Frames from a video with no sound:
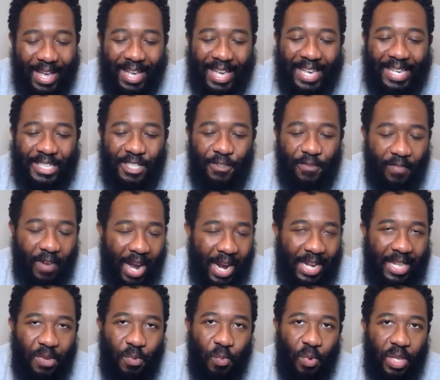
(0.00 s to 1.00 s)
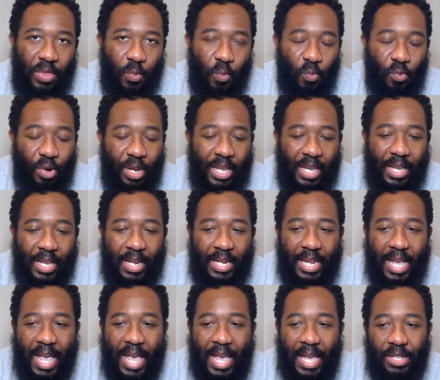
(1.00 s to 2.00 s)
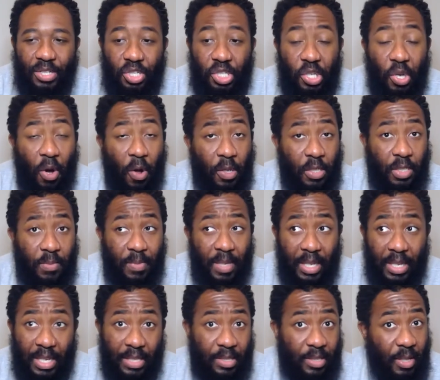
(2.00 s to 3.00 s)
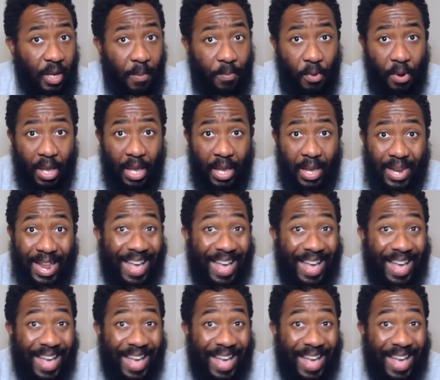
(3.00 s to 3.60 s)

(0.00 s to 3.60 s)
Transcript: is fighting with Ren, and she ultimately gets the upper hand,